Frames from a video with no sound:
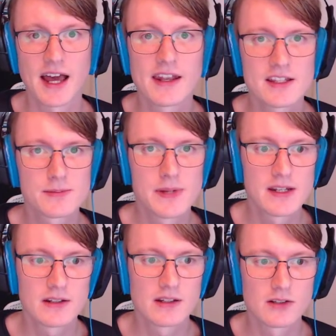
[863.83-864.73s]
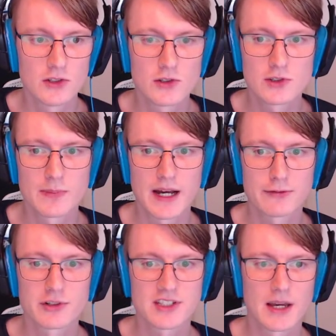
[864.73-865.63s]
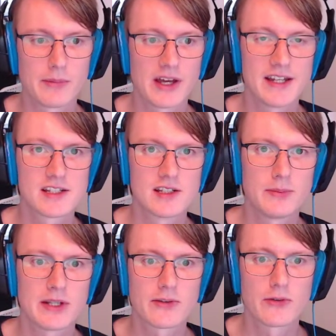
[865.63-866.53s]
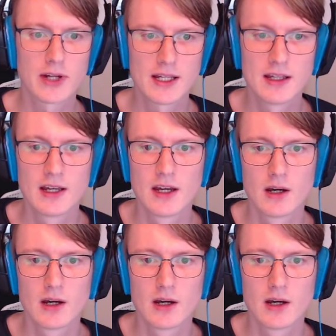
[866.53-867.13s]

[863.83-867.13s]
And it's been used by, for example, HTTP 3,